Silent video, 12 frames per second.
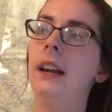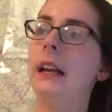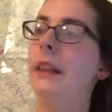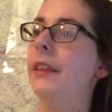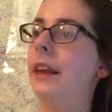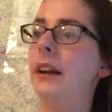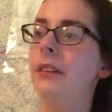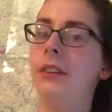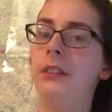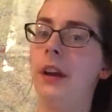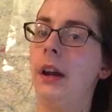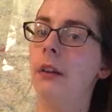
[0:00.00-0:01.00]
and then I'll
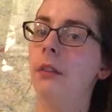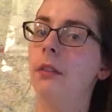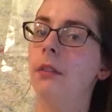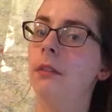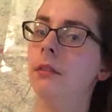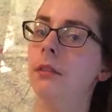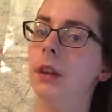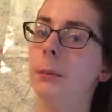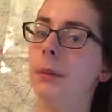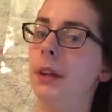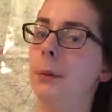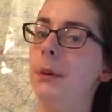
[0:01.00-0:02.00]
sit down and
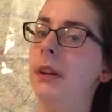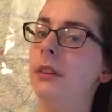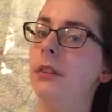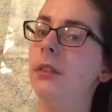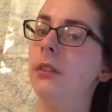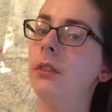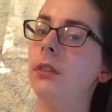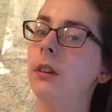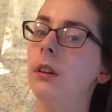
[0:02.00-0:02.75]
play the piece